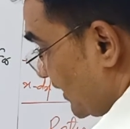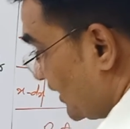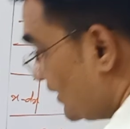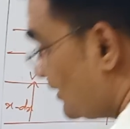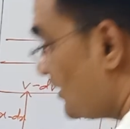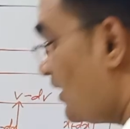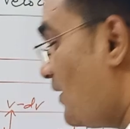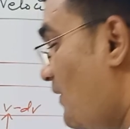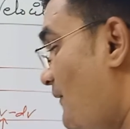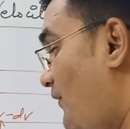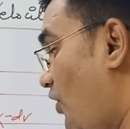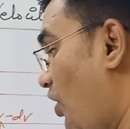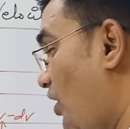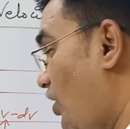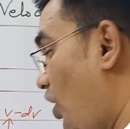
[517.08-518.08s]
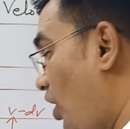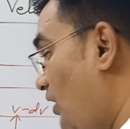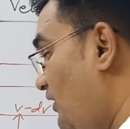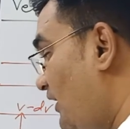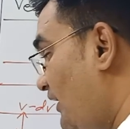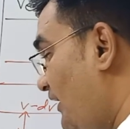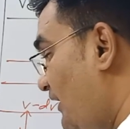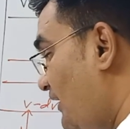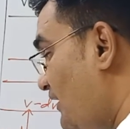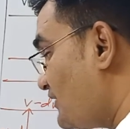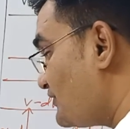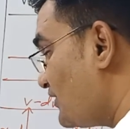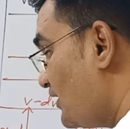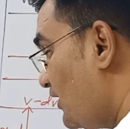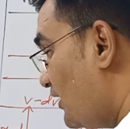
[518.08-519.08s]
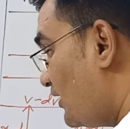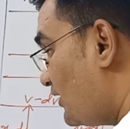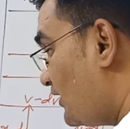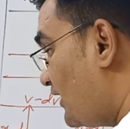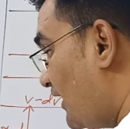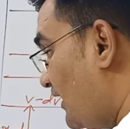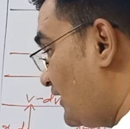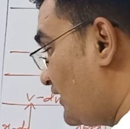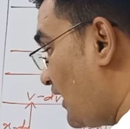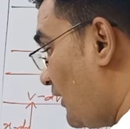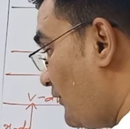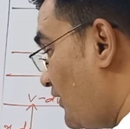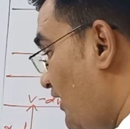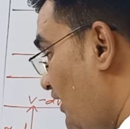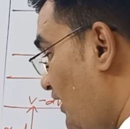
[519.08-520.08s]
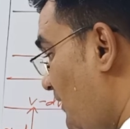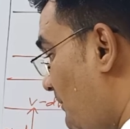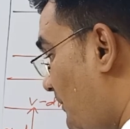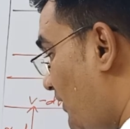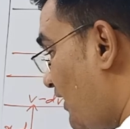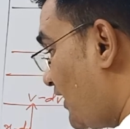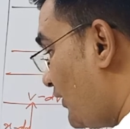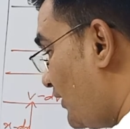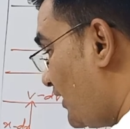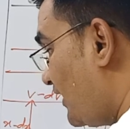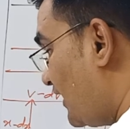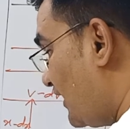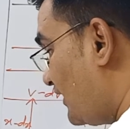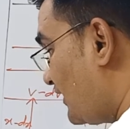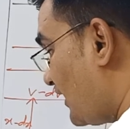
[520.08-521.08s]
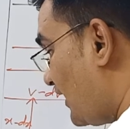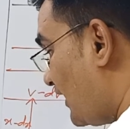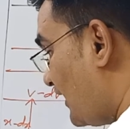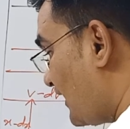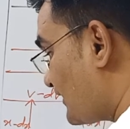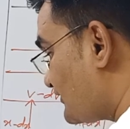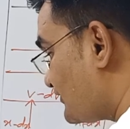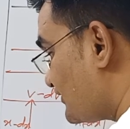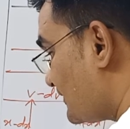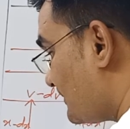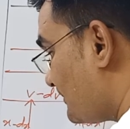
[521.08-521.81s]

but for all the layers, delta v per unit delta x,